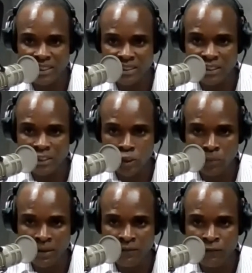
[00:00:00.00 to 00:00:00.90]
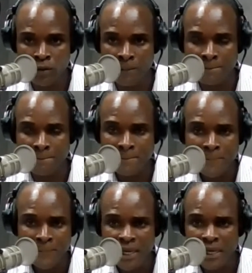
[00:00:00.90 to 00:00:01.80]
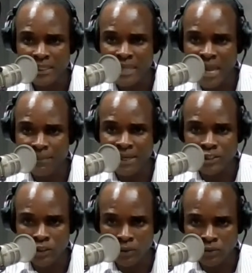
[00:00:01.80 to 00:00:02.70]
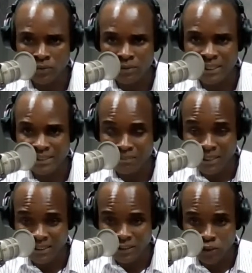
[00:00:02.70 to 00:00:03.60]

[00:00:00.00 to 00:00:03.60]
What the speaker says: I see Tokwe from Yaba is also, there's a message.